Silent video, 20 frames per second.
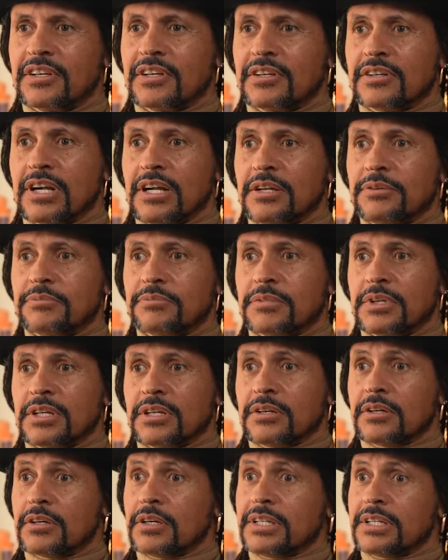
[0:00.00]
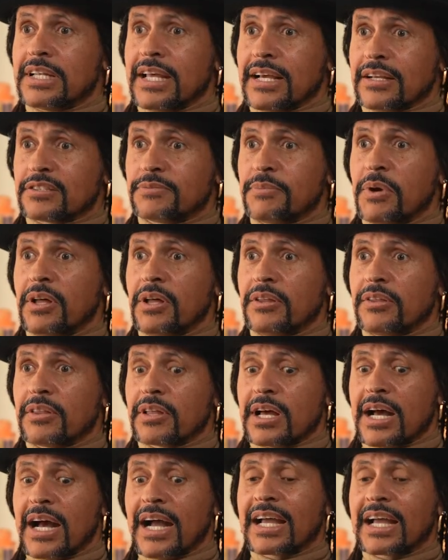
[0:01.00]
right? But next month,
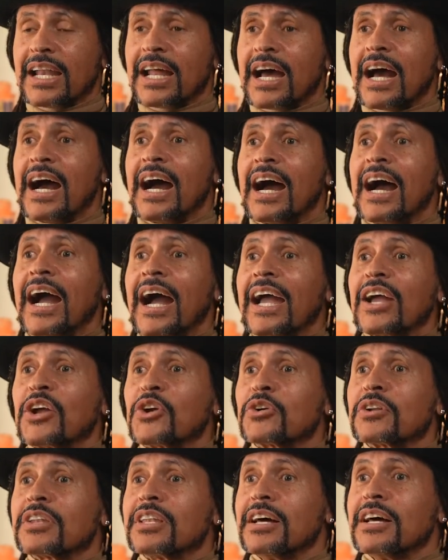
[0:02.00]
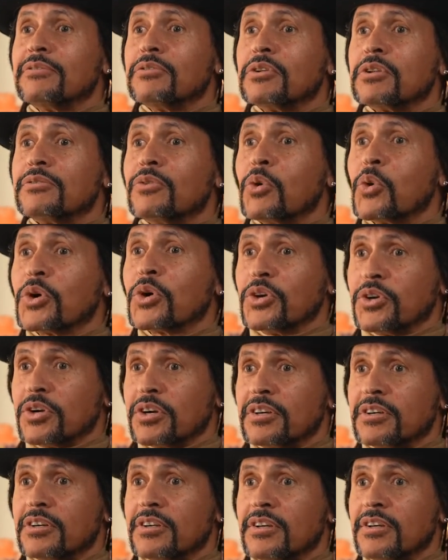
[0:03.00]
I got a higher level of order.
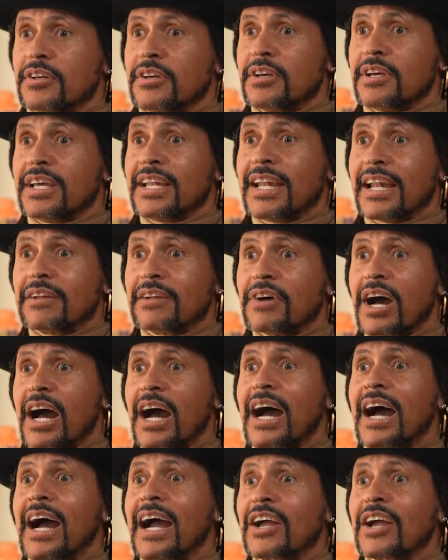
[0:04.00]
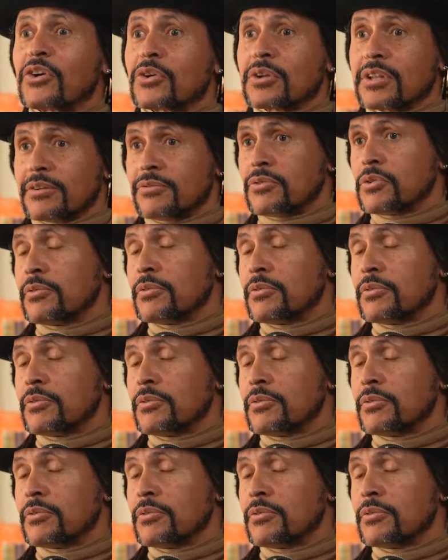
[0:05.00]
And out of a higher level